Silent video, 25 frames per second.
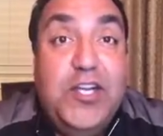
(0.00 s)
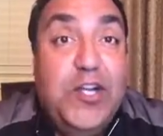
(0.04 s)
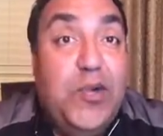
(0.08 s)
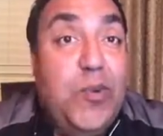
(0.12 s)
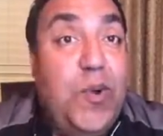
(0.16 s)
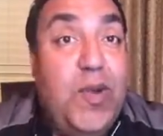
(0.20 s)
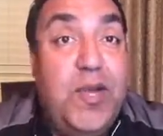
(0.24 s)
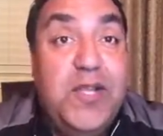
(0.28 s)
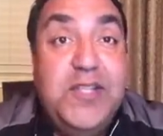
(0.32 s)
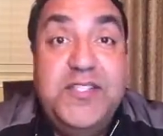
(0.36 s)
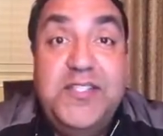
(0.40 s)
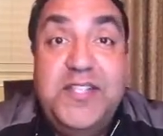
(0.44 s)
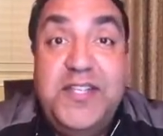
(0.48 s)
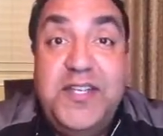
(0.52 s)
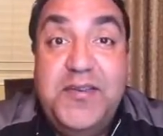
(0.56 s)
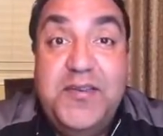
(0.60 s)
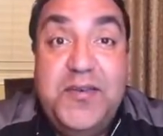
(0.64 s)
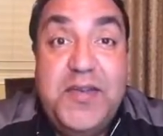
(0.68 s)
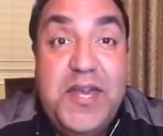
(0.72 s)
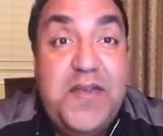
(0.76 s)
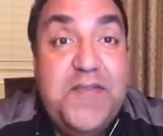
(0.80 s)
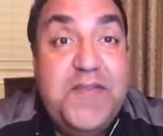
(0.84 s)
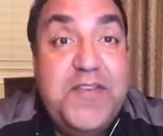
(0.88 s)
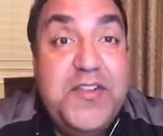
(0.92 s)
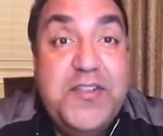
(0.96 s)
Kwanzaa,
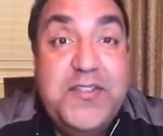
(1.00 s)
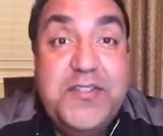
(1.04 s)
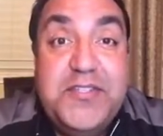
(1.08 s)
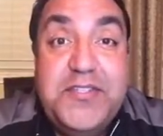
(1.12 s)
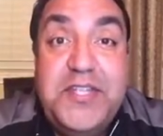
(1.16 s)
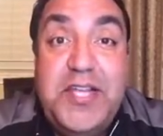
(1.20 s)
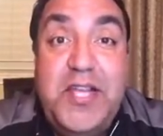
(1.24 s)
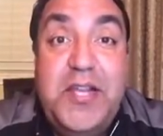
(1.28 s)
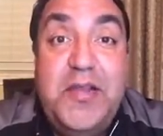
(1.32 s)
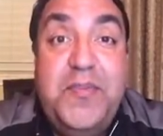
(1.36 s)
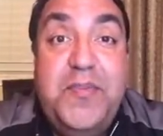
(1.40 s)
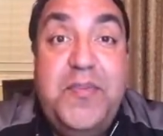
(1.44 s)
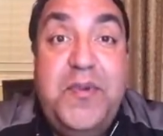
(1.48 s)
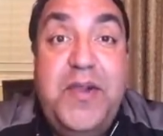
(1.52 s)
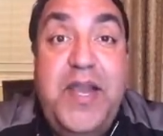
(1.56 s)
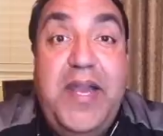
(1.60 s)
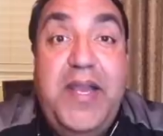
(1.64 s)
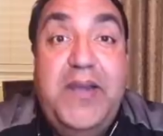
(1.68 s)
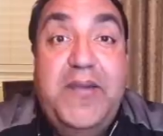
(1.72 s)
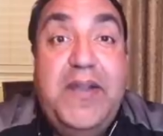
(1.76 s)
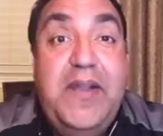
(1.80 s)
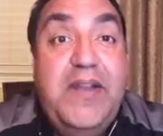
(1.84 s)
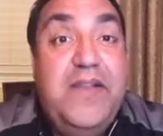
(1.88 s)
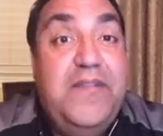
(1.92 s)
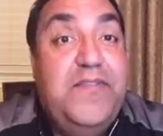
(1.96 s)
whatever you
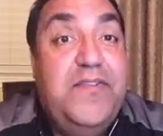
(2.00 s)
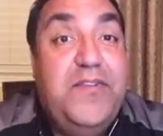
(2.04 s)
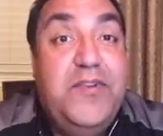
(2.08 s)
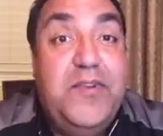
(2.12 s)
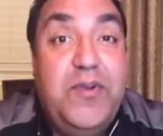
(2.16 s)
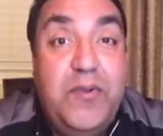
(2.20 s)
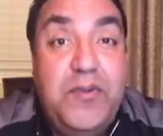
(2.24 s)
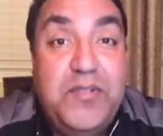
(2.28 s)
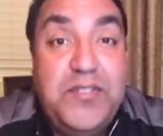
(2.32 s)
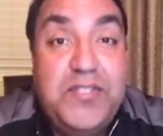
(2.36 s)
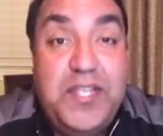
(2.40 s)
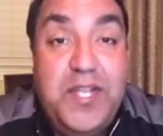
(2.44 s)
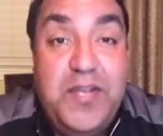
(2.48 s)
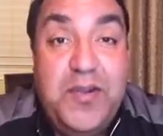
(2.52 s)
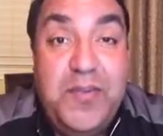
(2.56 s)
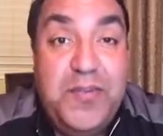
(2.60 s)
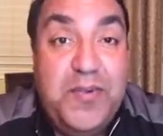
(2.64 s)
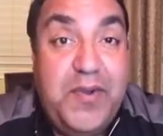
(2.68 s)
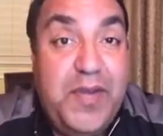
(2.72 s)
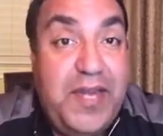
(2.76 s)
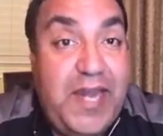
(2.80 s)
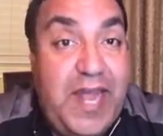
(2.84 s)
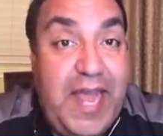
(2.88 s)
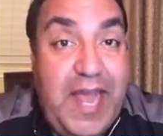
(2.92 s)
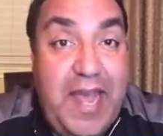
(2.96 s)
celebrate. And if you don't
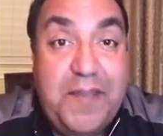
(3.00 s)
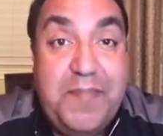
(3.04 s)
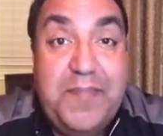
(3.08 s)
celebrate,